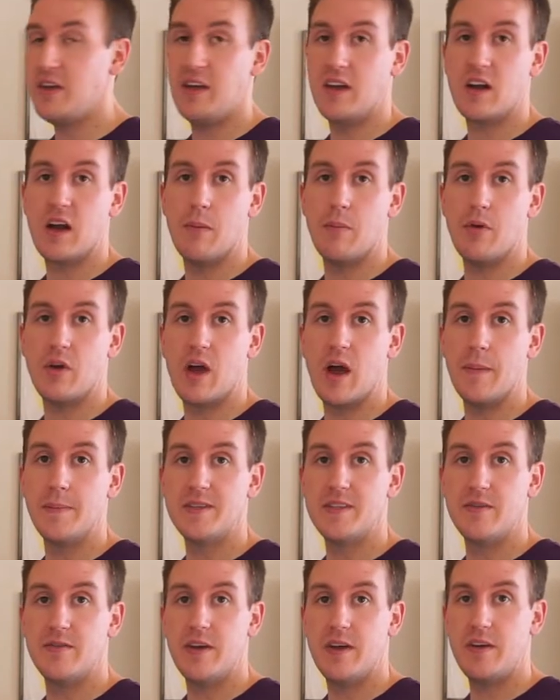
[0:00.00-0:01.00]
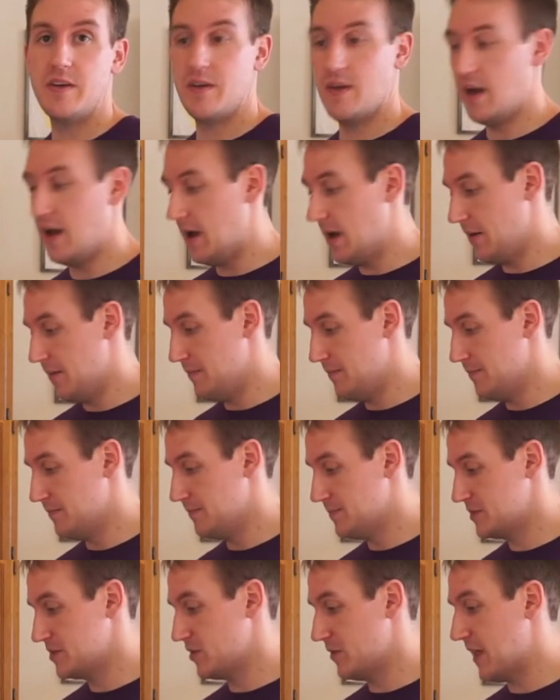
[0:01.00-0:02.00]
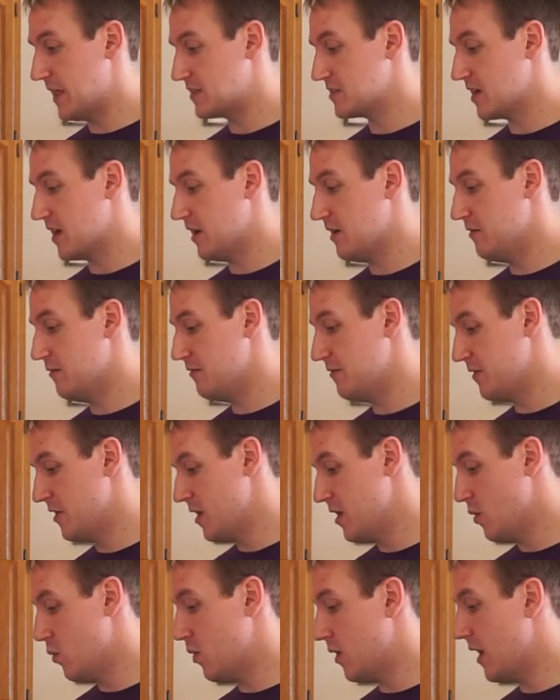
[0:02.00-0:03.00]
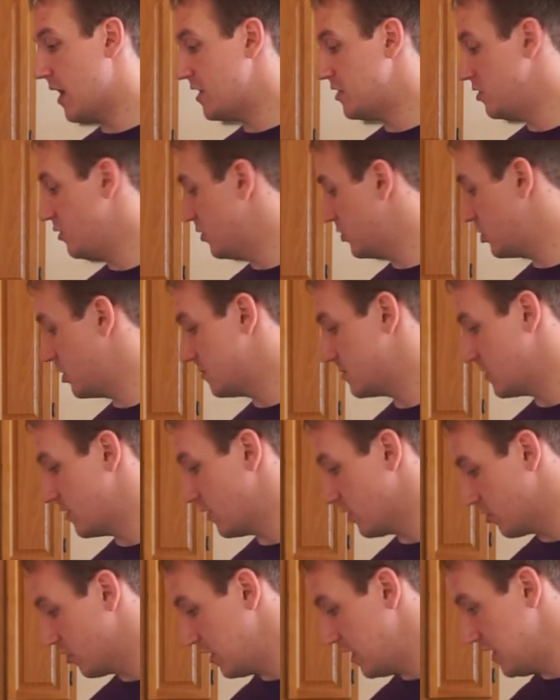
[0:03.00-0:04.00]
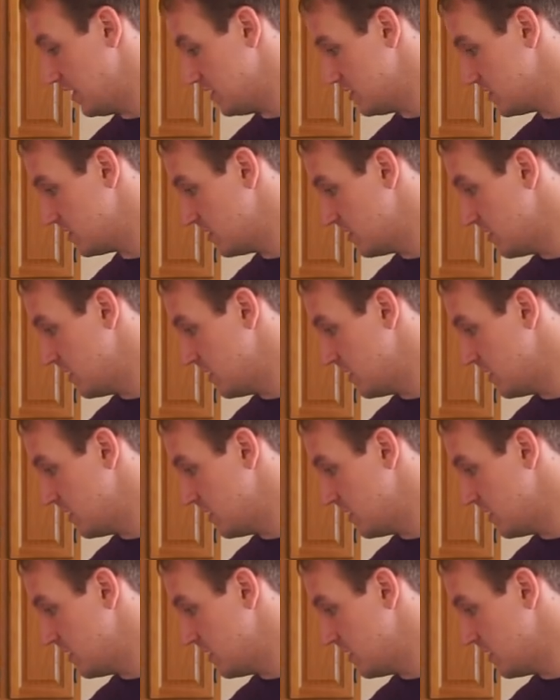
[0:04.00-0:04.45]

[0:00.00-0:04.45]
eat a couple cups of it. So that's kind of what I do in terms of the greens. So